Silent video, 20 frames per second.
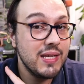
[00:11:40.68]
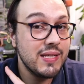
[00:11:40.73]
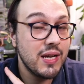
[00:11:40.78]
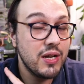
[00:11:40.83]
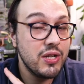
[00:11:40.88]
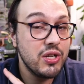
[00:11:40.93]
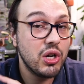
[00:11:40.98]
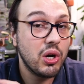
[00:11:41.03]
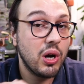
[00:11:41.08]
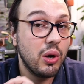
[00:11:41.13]
is
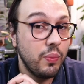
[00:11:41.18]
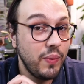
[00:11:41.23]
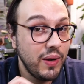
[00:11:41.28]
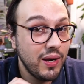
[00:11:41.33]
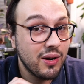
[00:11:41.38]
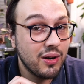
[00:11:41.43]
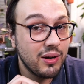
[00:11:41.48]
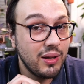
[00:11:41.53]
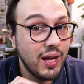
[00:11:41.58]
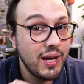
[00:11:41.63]
under a
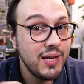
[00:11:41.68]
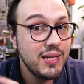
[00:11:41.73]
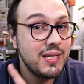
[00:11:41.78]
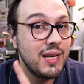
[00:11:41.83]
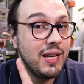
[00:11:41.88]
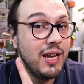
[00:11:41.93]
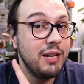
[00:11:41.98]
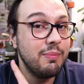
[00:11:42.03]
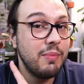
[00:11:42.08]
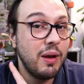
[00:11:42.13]
weaker light
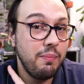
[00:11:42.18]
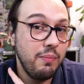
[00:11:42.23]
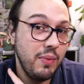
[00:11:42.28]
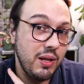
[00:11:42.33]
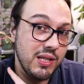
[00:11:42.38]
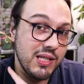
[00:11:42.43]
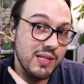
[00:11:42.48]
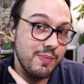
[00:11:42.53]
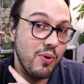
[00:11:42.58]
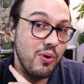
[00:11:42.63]
in my
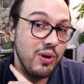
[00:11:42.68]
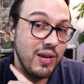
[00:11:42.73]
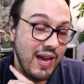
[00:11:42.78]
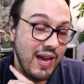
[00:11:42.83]
Milsbo